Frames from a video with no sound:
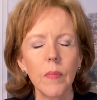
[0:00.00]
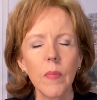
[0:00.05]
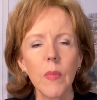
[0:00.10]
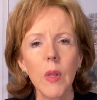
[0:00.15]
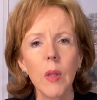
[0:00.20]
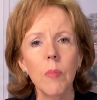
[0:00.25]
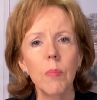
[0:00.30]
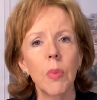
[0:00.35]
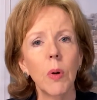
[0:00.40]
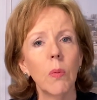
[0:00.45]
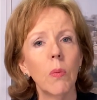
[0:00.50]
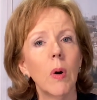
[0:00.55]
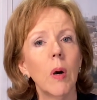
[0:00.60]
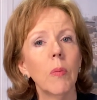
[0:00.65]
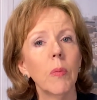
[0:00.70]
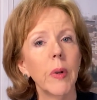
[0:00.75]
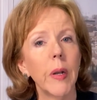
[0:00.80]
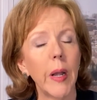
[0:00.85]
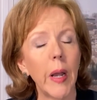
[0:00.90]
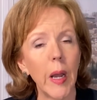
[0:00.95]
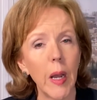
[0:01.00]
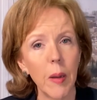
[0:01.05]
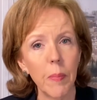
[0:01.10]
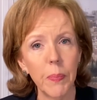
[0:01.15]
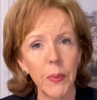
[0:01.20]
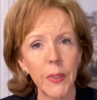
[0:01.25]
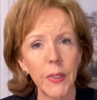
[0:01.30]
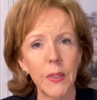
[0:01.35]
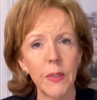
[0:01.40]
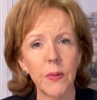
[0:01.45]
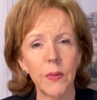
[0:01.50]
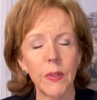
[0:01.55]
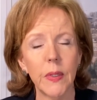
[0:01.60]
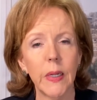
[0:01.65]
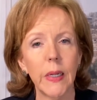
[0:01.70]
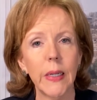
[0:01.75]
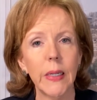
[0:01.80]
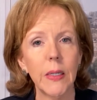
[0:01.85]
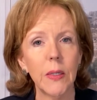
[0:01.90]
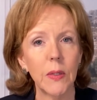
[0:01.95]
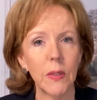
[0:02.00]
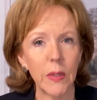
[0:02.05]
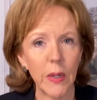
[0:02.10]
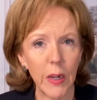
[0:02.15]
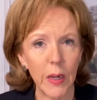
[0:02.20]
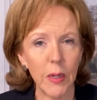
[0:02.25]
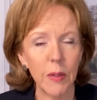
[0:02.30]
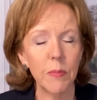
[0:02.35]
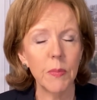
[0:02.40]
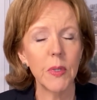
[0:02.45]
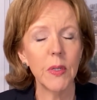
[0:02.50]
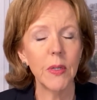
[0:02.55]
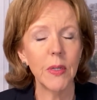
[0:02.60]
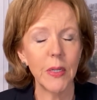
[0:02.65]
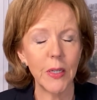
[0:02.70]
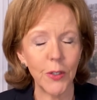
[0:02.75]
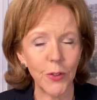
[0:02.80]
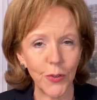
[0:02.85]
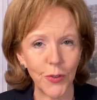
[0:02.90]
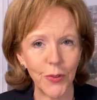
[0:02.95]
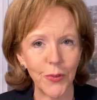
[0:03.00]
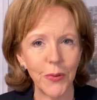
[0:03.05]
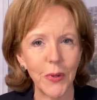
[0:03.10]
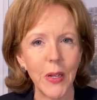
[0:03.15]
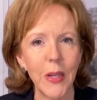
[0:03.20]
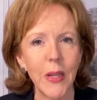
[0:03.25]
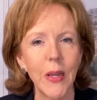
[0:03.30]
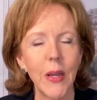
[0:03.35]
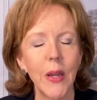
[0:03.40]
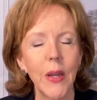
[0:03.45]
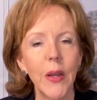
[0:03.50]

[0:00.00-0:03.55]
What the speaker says: But what would happen is that in times in history,